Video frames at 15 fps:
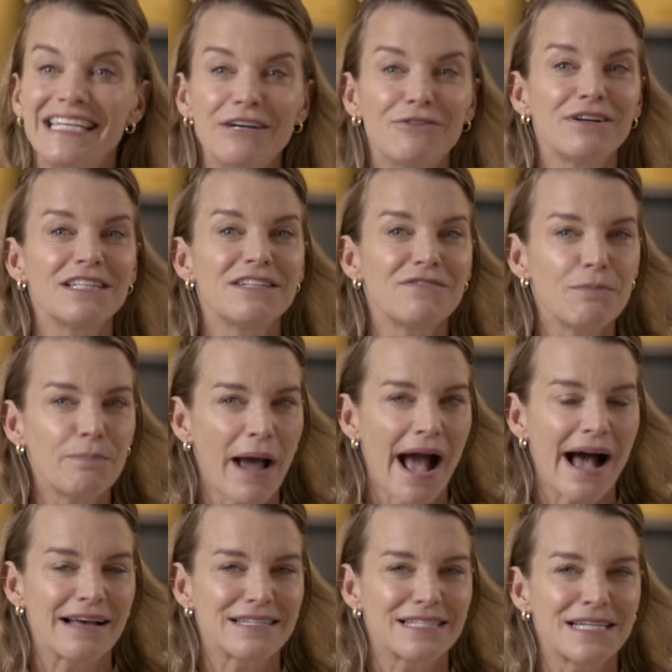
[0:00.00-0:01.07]
secrets of the
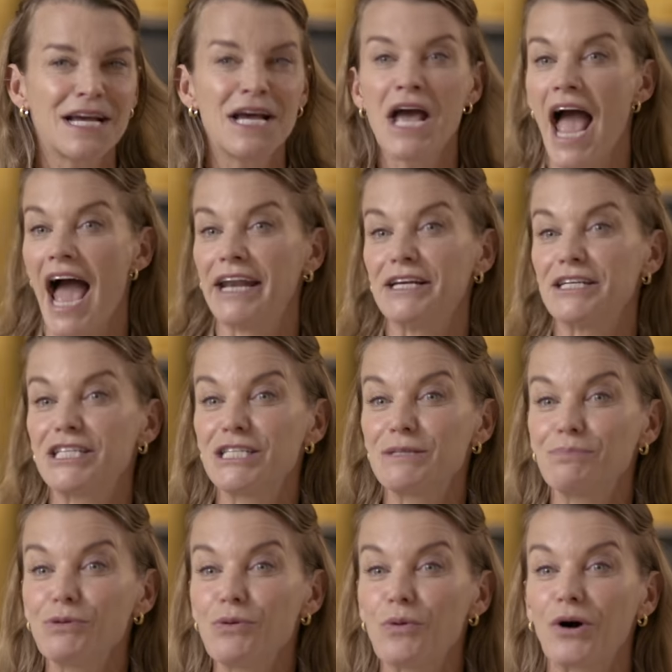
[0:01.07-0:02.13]
past and
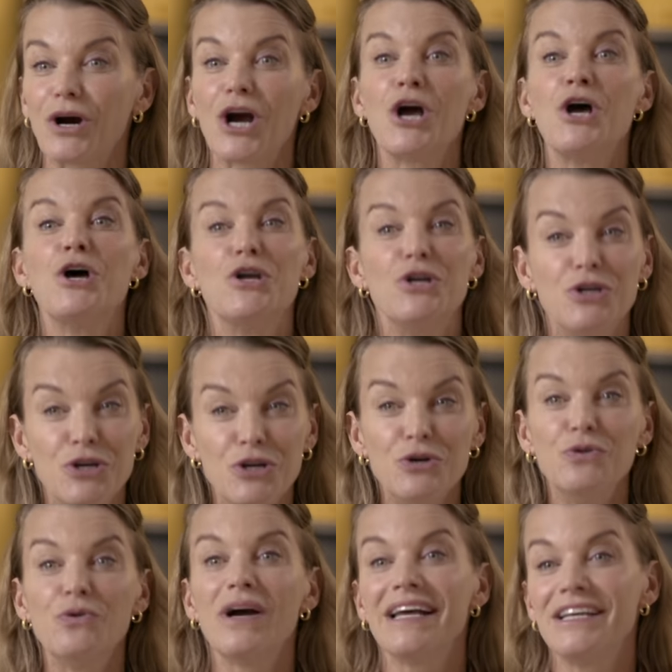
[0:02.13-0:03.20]
explore
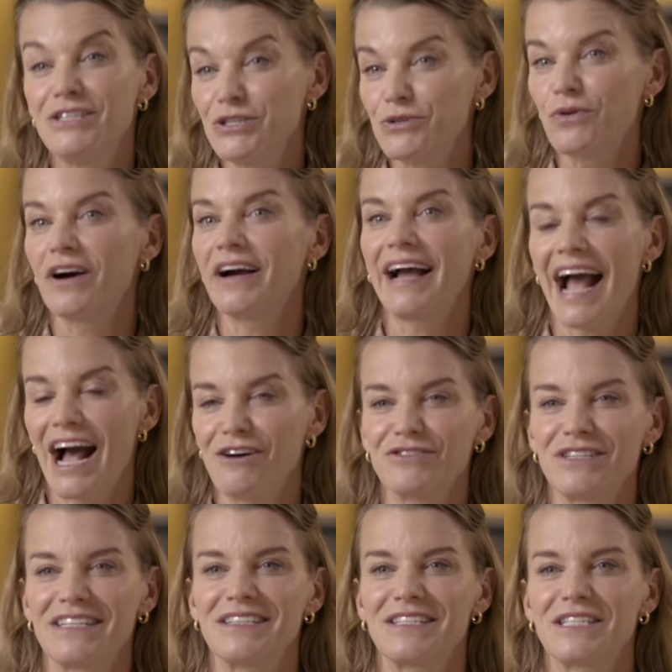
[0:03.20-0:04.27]
new historic
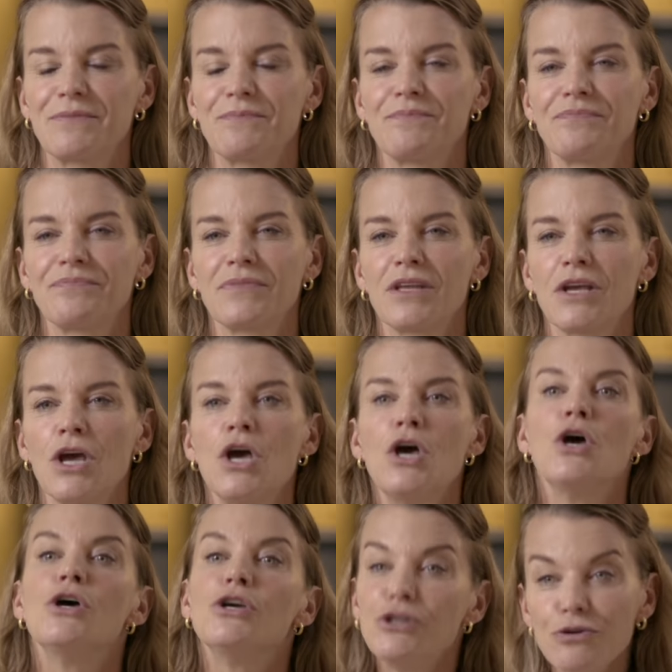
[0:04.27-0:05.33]
houses.
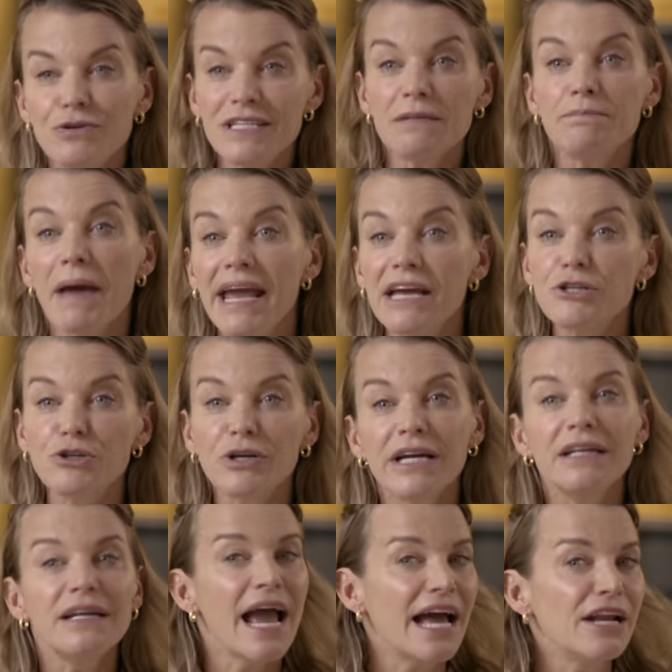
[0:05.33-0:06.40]
Using
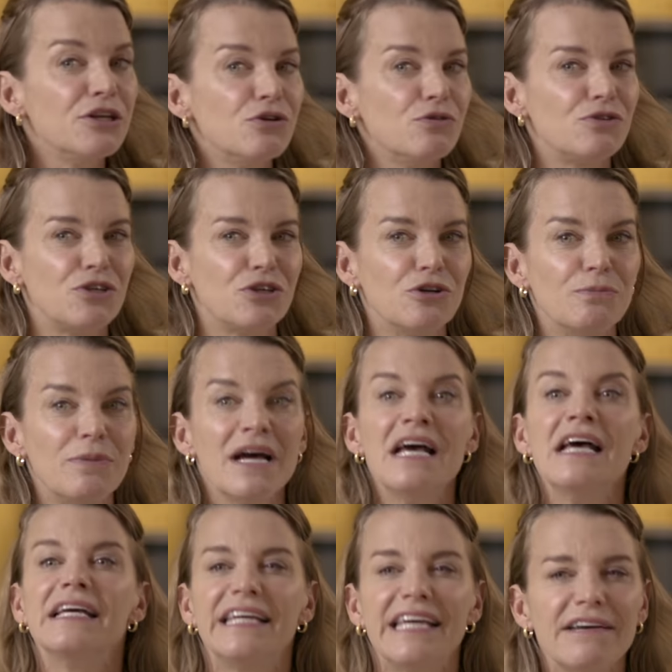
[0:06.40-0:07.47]
Patreon and YouTube,
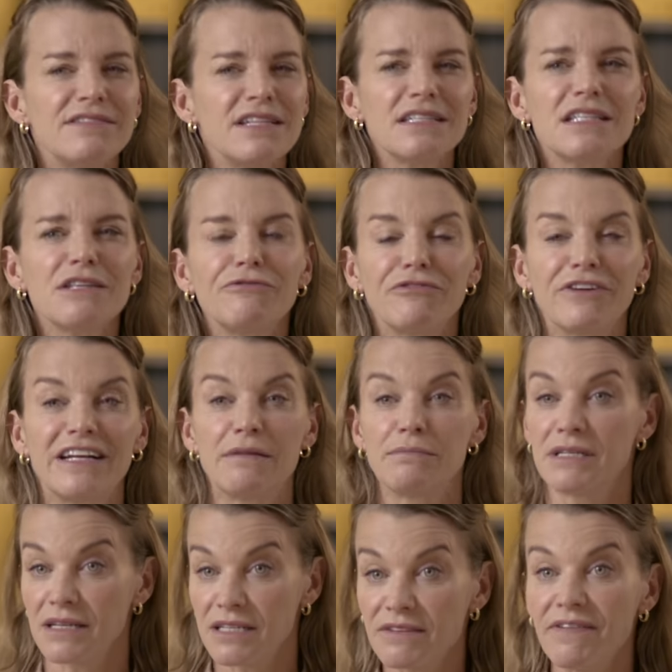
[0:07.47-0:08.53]
gives us the freedom
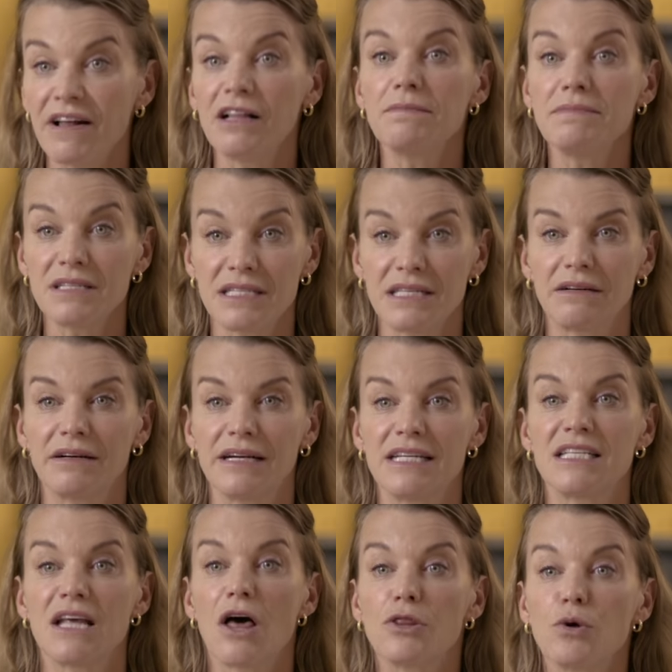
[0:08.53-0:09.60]
to develop the
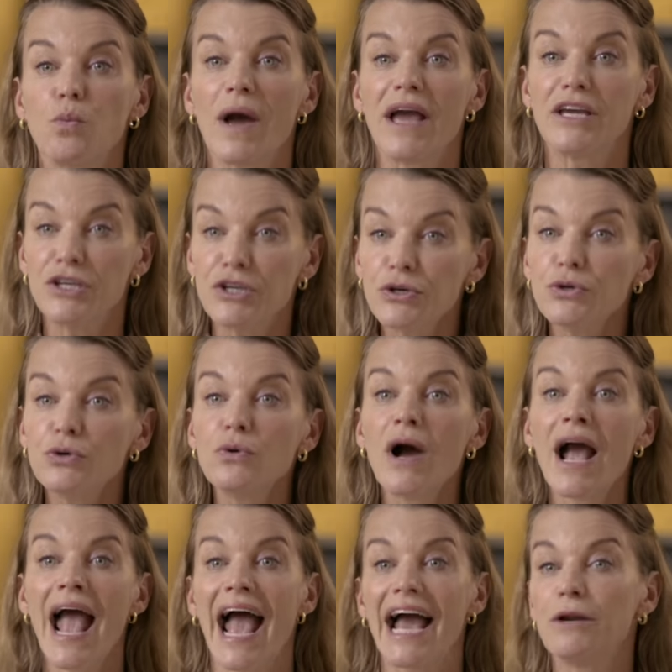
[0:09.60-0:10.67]
series the way you
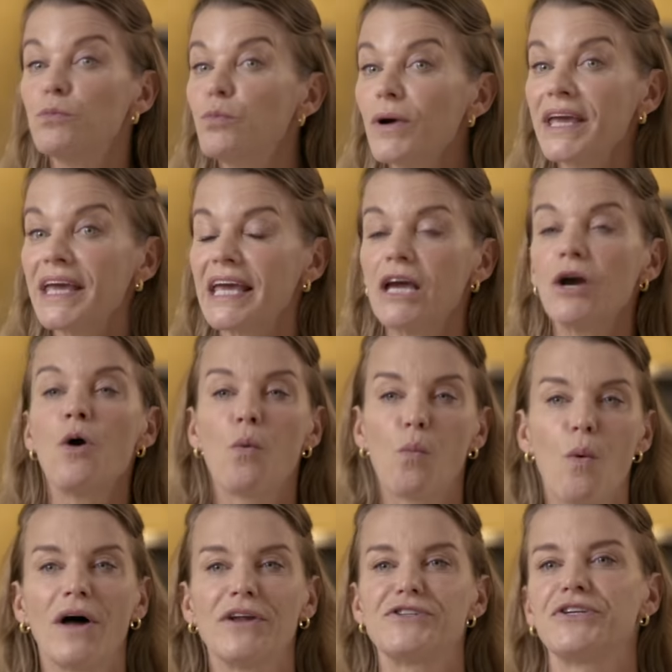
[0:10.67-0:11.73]
and we
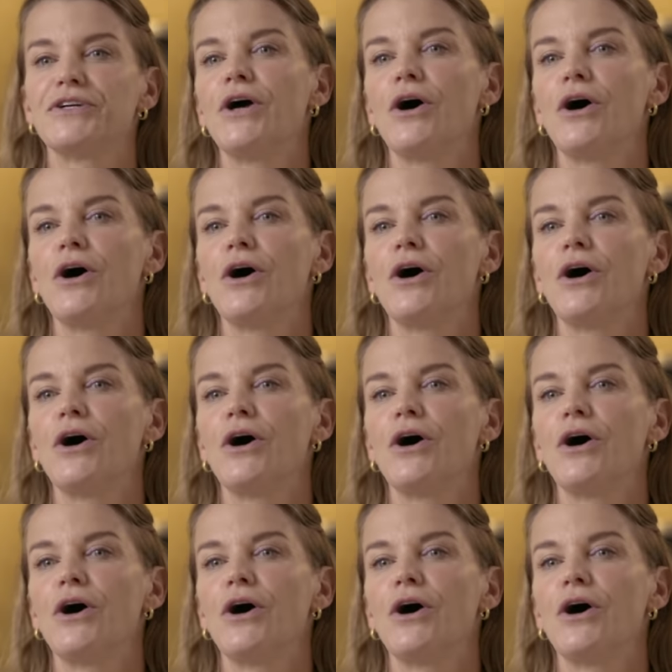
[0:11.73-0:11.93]
want to